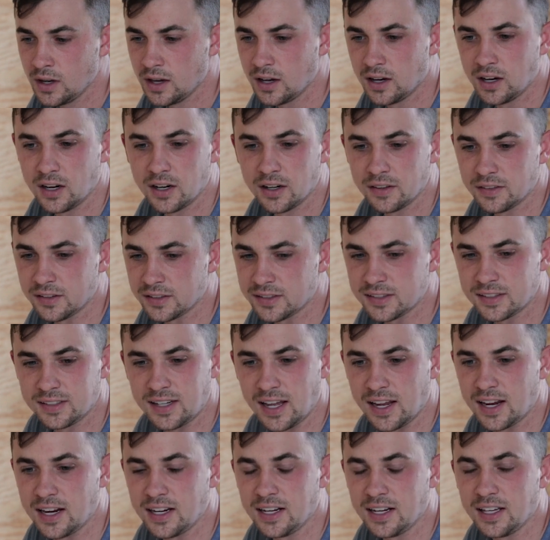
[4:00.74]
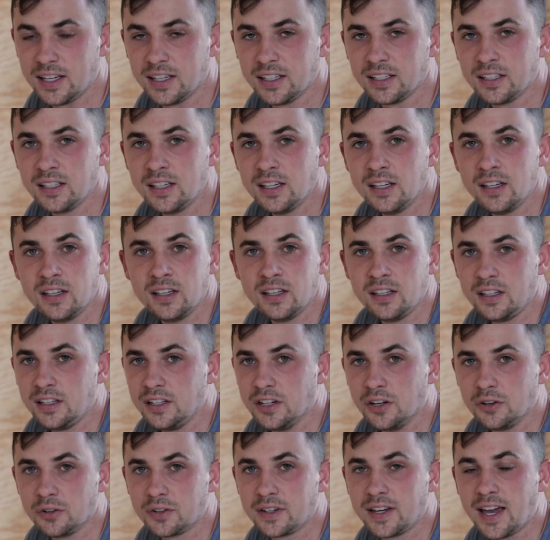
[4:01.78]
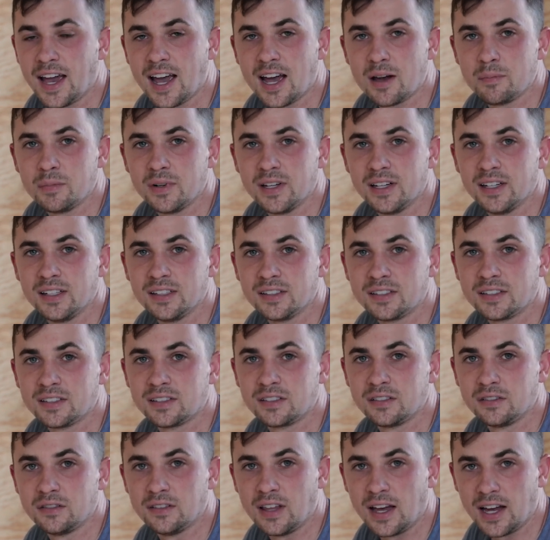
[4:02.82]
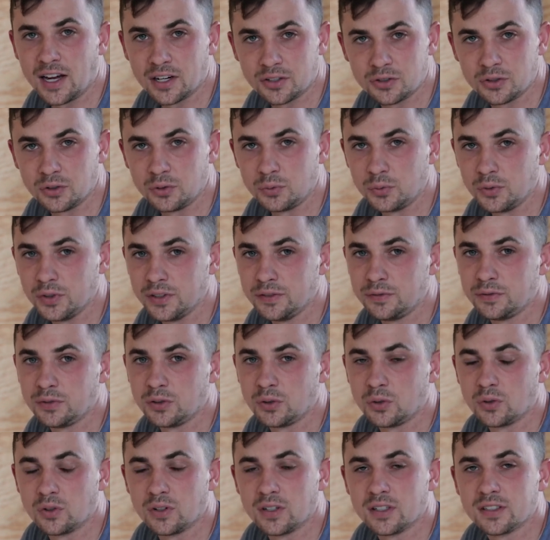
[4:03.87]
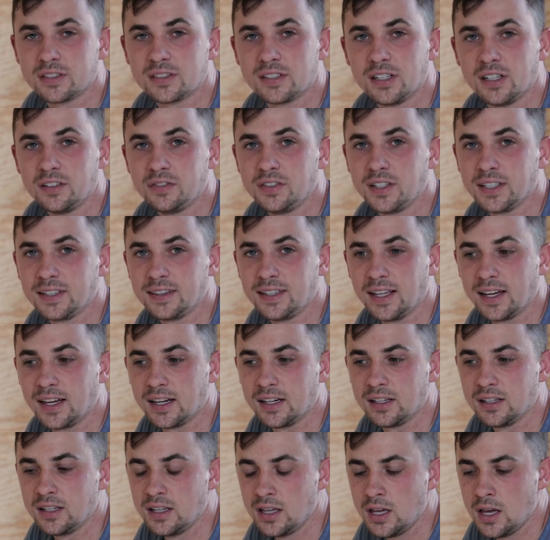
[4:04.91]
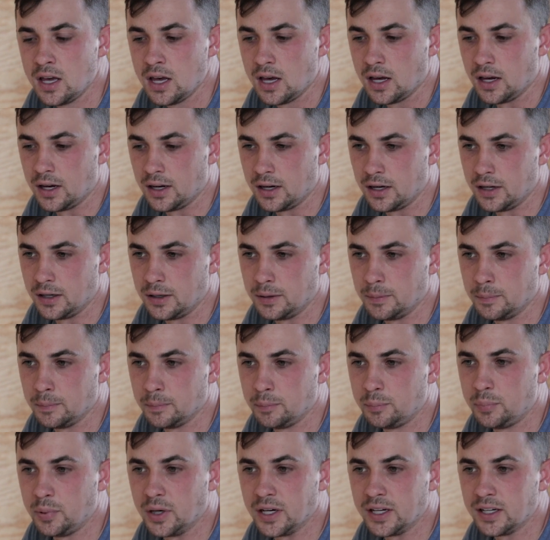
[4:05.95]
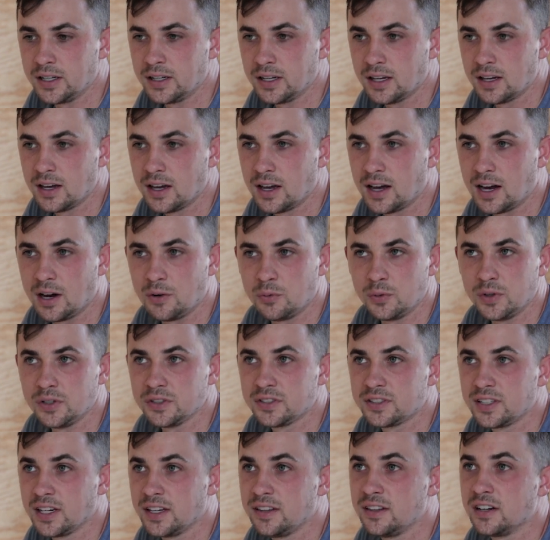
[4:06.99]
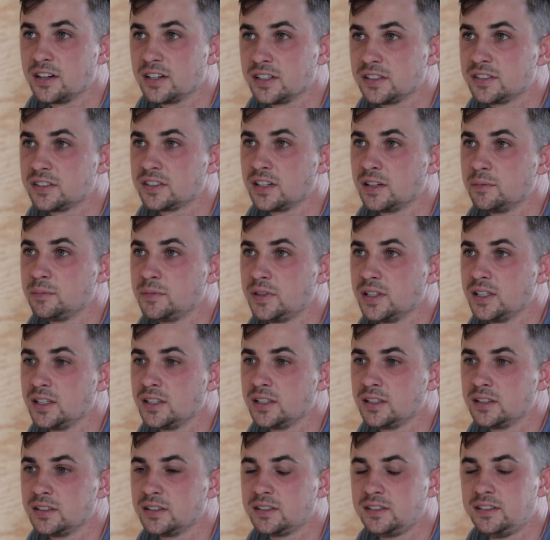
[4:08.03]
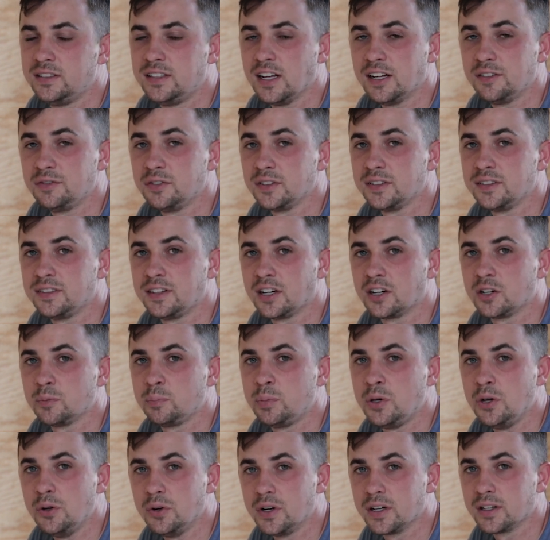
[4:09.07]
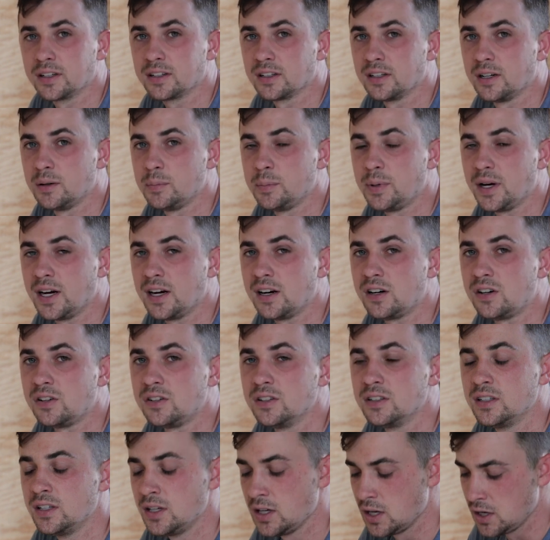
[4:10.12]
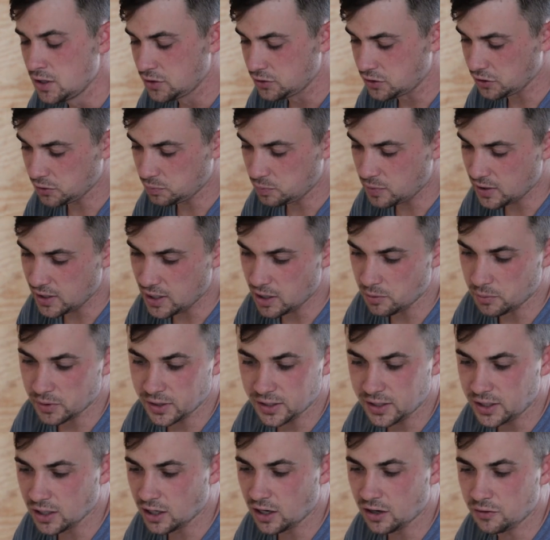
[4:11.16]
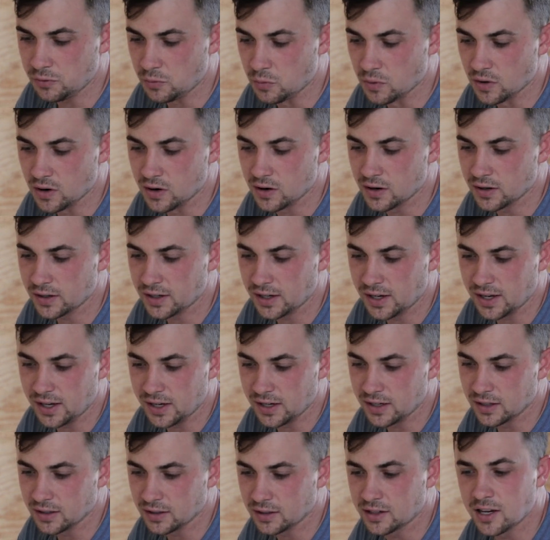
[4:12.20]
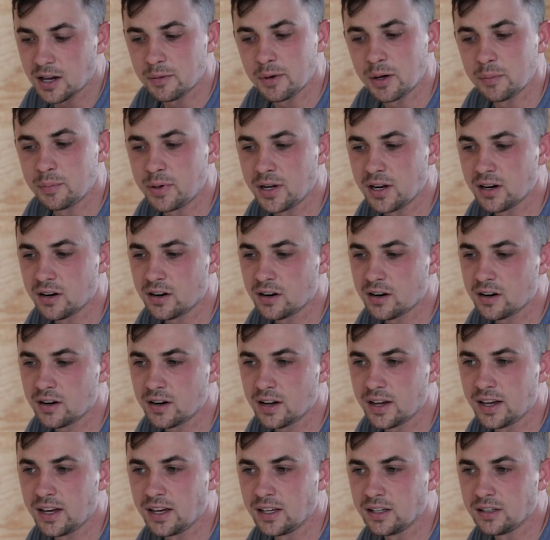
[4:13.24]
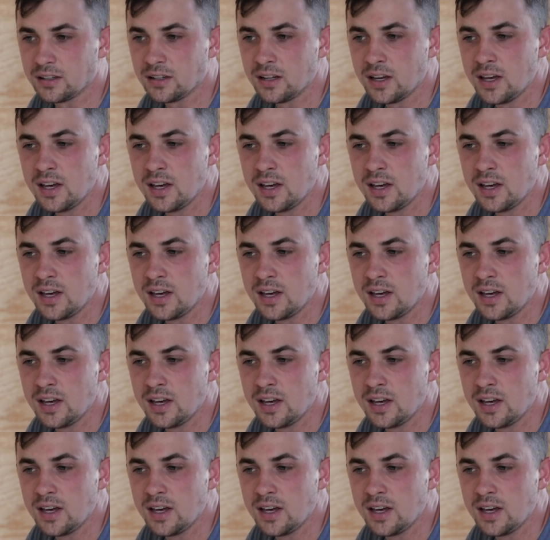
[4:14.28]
the staining, cabinets, the actual wood floor, stuff like that. But I will say there is something definitely therapeutic about just being able to get off work and come up here and